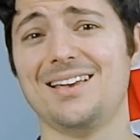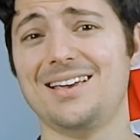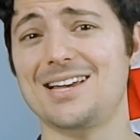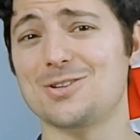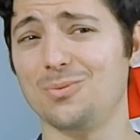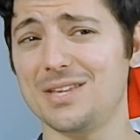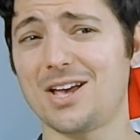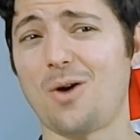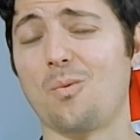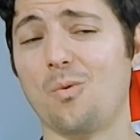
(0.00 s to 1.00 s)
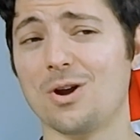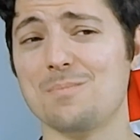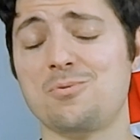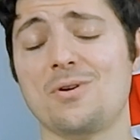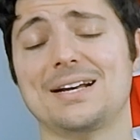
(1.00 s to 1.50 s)
he's only got
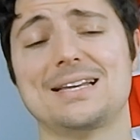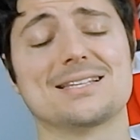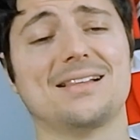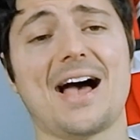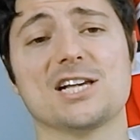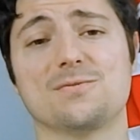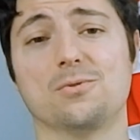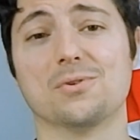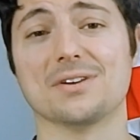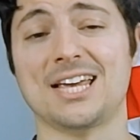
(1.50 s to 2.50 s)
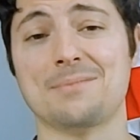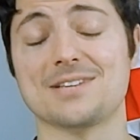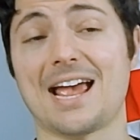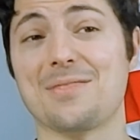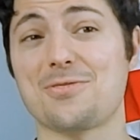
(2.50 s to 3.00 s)
1 point in his last 4
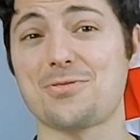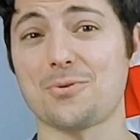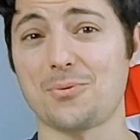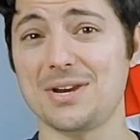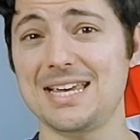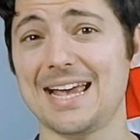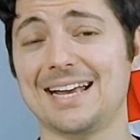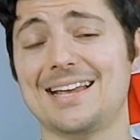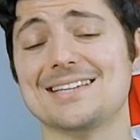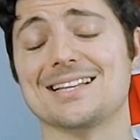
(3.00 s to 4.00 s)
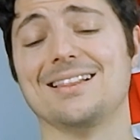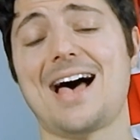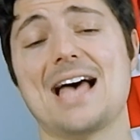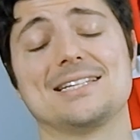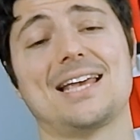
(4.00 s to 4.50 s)
games and 3 in his
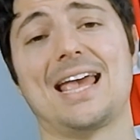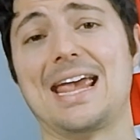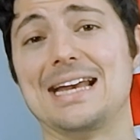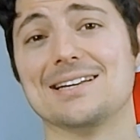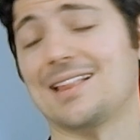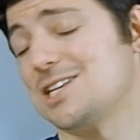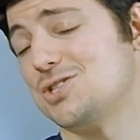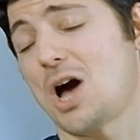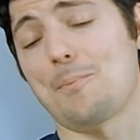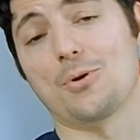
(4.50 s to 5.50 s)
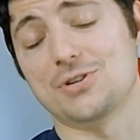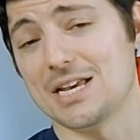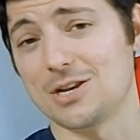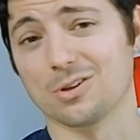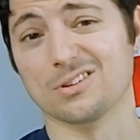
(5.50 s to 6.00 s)
last 8. That's not
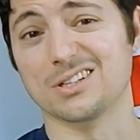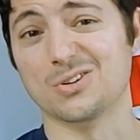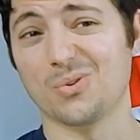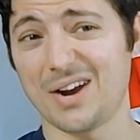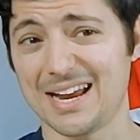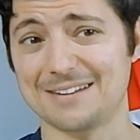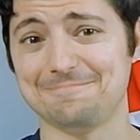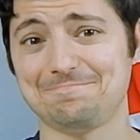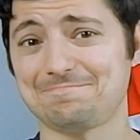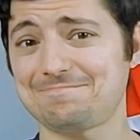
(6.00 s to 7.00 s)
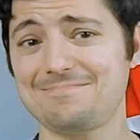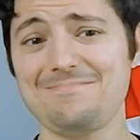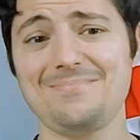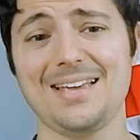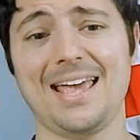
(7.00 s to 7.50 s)
particularly great,
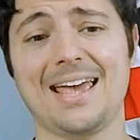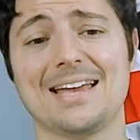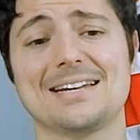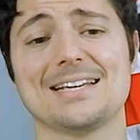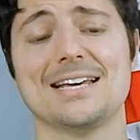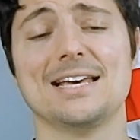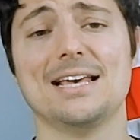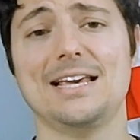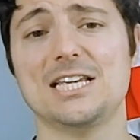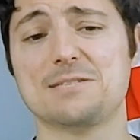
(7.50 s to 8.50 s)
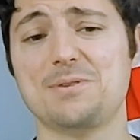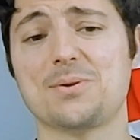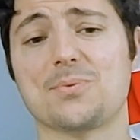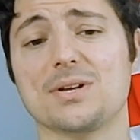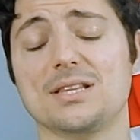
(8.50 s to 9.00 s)
and he's been
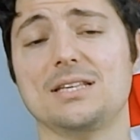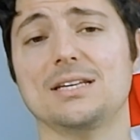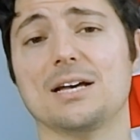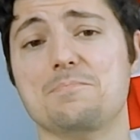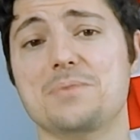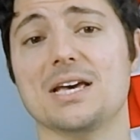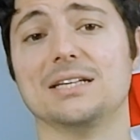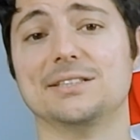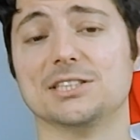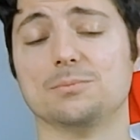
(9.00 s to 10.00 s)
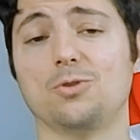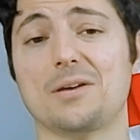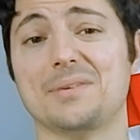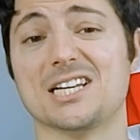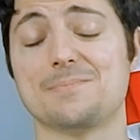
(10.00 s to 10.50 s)
really a big
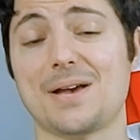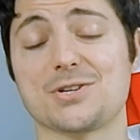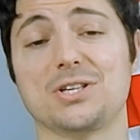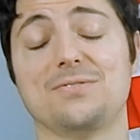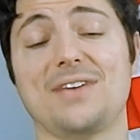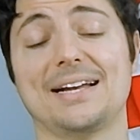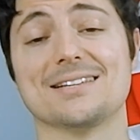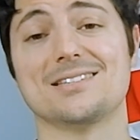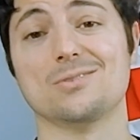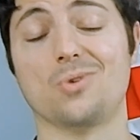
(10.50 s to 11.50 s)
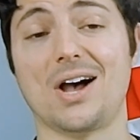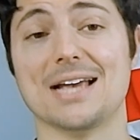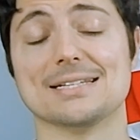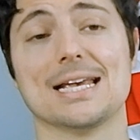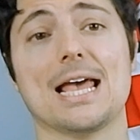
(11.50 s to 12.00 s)
disappointment, especially
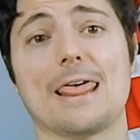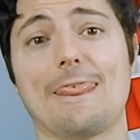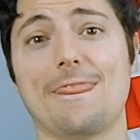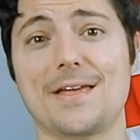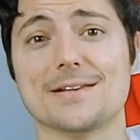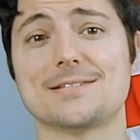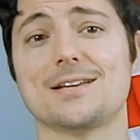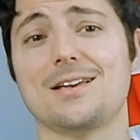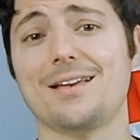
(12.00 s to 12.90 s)
fantasy-wise this